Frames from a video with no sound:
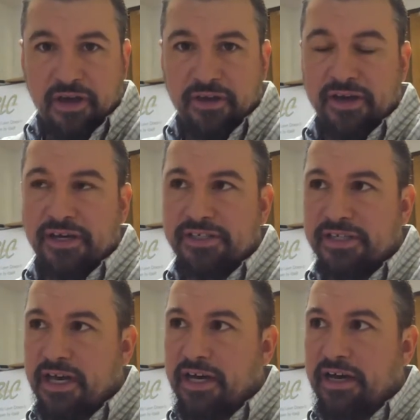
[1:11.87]

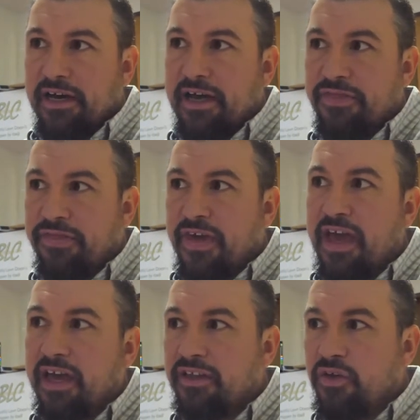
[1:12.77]
because uh, I
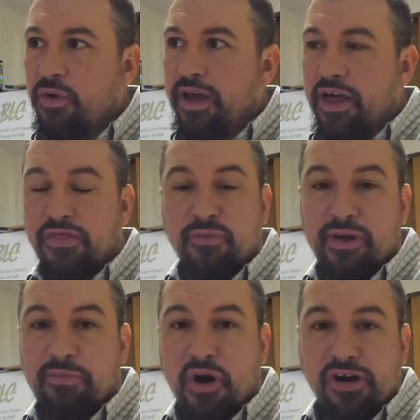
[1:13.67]
think doing a
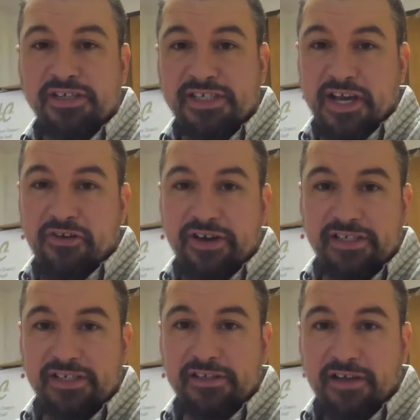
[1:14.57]
three-part
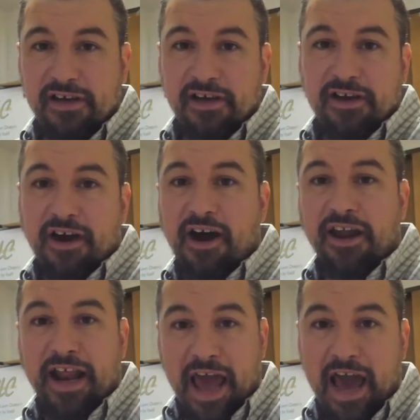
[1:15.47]
series
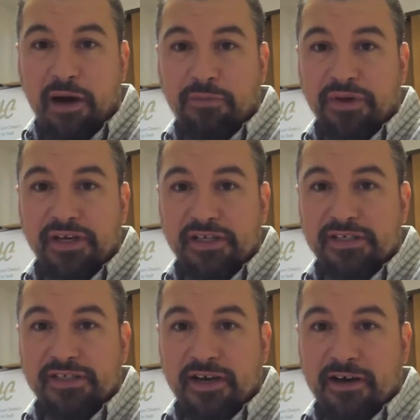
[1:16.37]
on an app
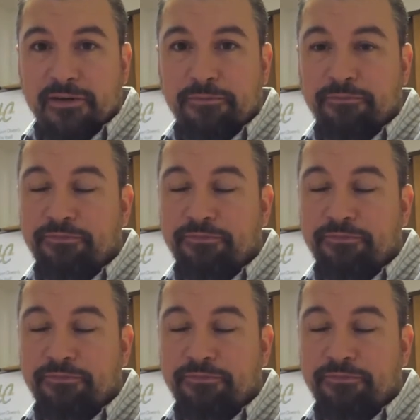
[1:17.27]
is uh,